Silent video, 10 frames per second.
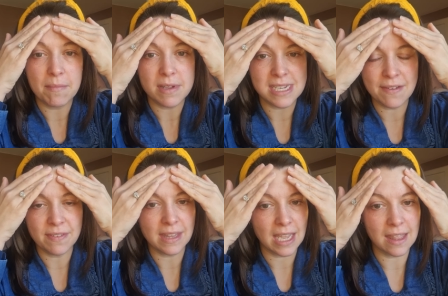
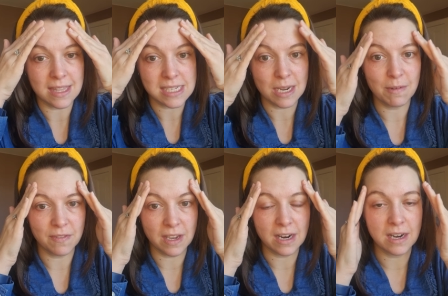Definitely at this time of
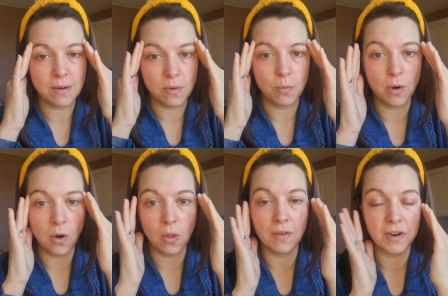year,
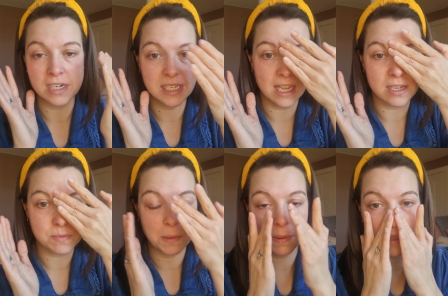all of our skin is
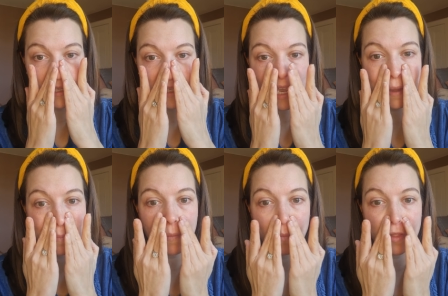probably the
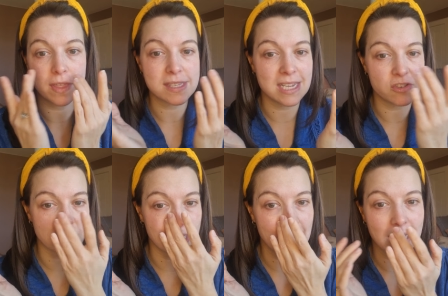same with central
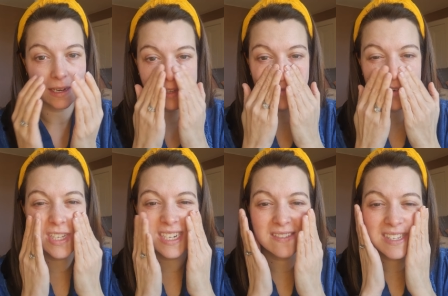heating. It's
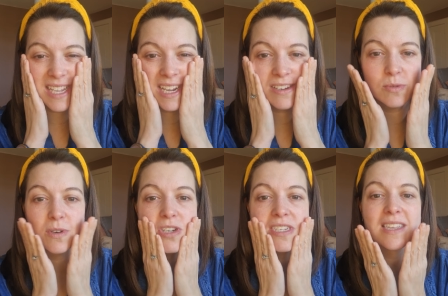freezing outside. You
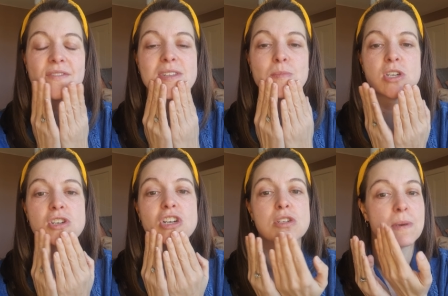want to just give it as much
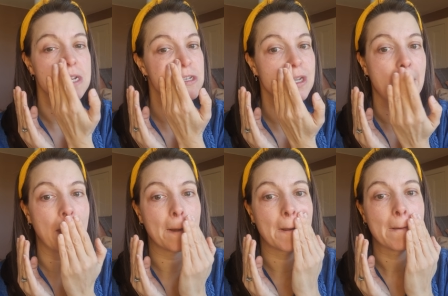nourishment as you can.